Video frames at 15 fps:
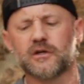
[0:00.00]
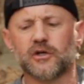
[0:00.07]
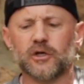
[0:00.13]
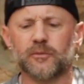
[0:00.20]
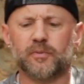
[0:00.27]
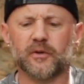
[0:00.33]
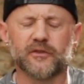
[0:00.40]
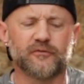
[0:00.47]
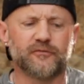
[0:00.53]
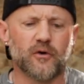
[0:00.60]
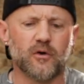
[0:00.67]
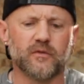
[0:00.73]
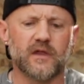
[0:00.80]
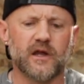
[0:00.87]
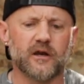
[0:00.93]
Could put the
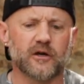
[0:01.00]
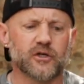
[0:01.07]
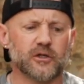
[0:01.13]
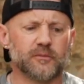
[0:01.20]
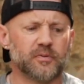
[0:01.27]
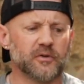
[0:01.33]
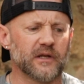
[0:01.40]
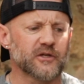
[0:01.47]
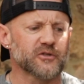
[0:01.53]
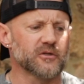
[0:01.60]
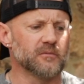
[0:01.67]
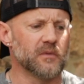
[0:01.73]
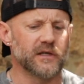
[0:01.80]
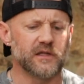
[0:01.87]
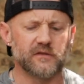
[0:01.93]
phone there, could put
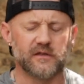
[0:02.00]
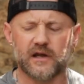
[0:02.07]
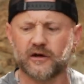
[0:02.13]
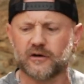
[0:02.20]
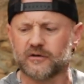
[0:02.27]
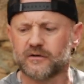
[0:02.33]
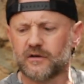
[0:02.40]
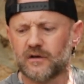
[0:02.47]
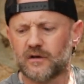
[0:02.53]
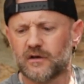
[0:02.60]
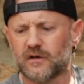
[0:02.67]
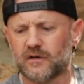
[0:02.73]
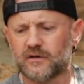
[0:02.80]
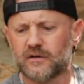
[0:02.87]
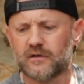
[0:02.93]
extra money there.
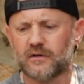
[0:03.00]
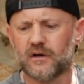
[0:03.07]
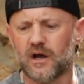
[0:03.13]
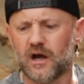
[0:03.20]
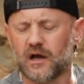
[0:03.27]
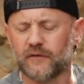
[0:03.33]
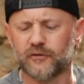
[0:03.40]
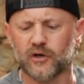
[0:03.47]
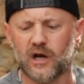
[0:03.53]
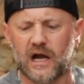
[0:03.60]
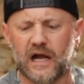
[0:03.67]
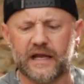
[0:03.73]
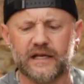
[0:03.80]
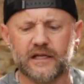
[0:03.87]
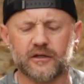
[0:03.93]
If you're
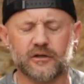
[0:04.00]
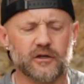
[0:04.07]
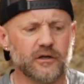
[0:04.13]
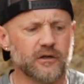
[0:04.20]
hiding,